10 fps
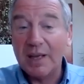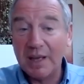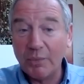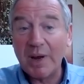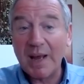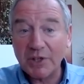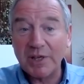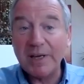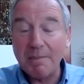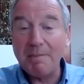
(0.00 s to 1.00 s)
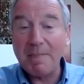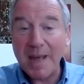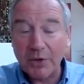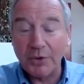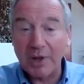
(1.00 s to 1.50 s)
It were actually the
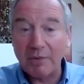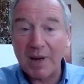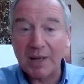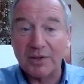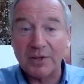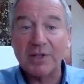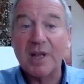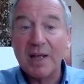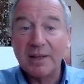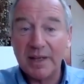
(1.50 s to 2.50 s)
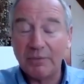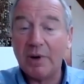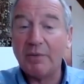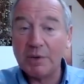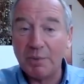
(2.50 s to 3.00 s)
medical directors that
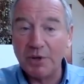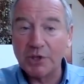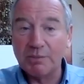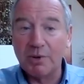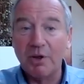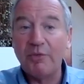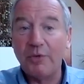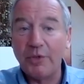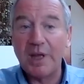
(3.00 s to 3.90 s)
were responsible